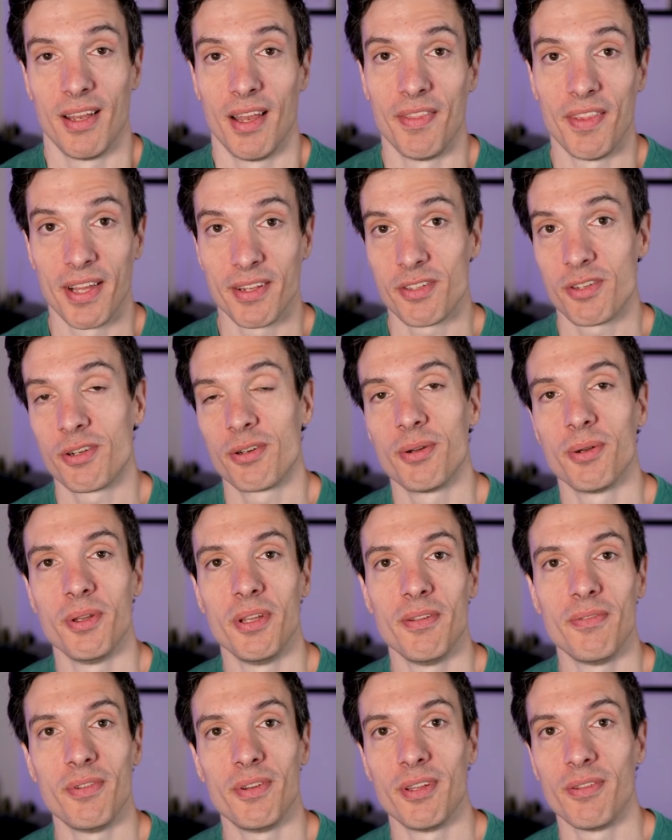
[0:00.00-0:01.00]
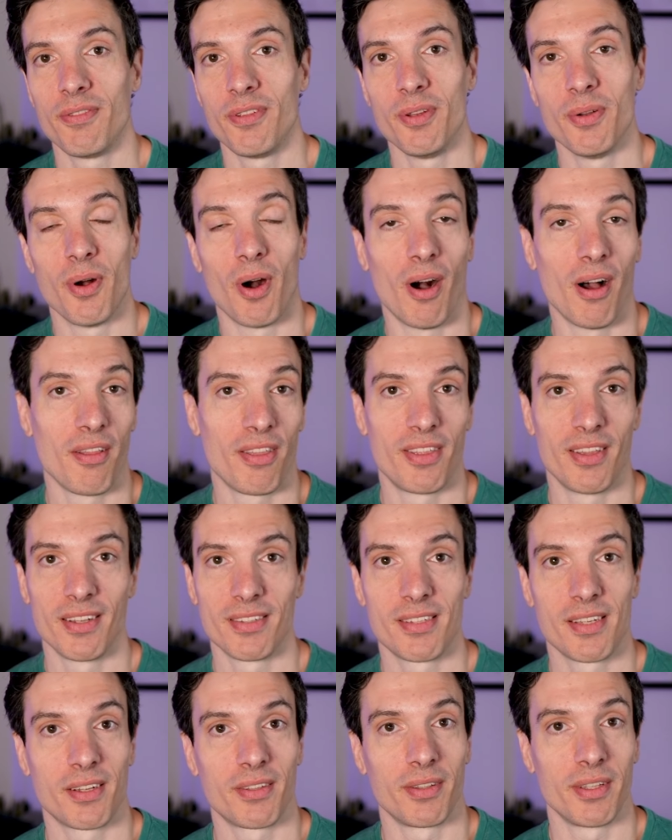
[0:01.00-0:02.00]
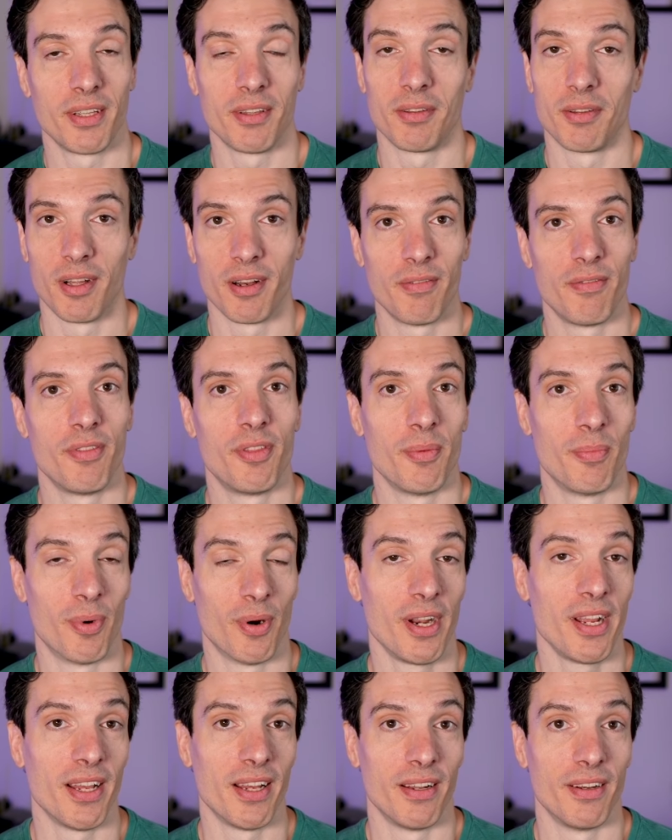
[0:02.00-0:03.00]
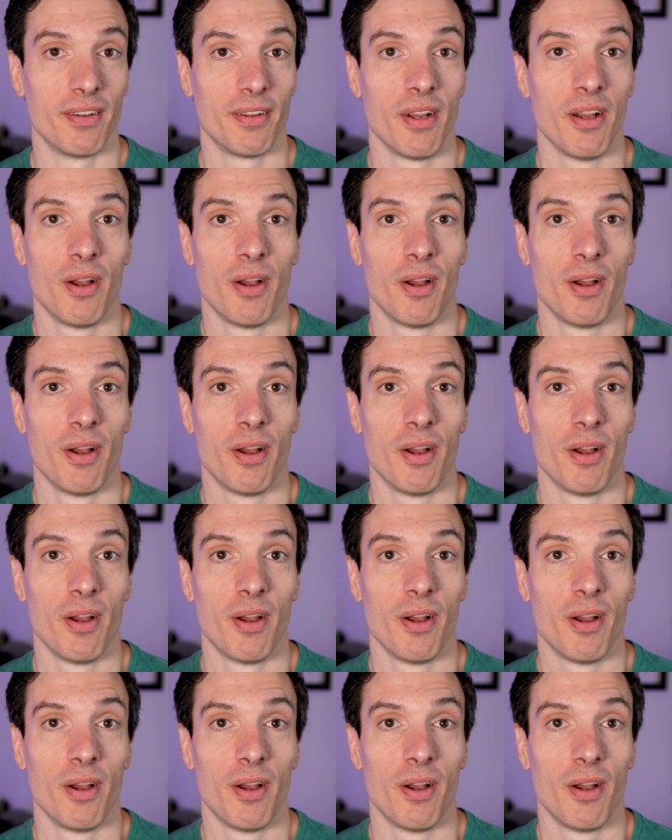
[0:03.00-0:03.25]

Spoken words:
that's true even if you authentically love the brand,